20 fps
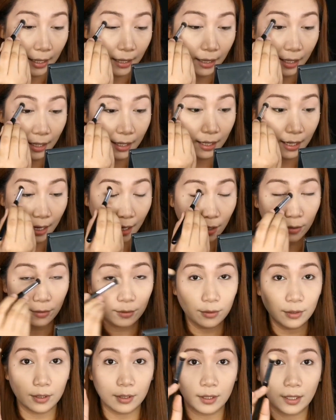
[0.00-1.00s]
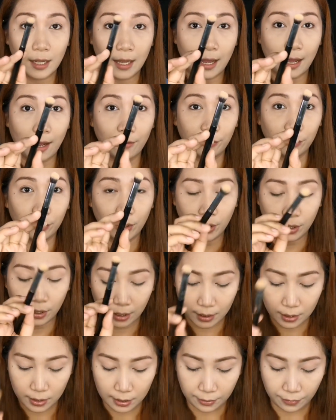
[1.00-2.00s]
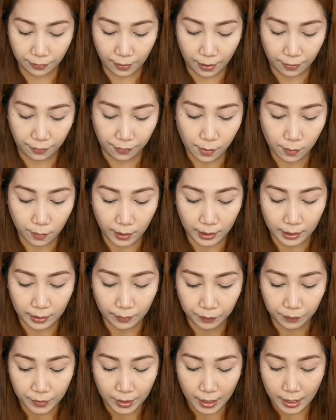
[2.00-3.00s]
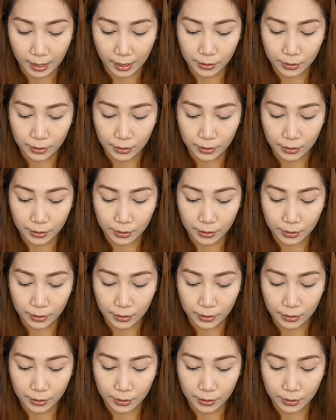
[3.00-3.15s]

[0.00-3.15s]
And then now, after this fluffy one,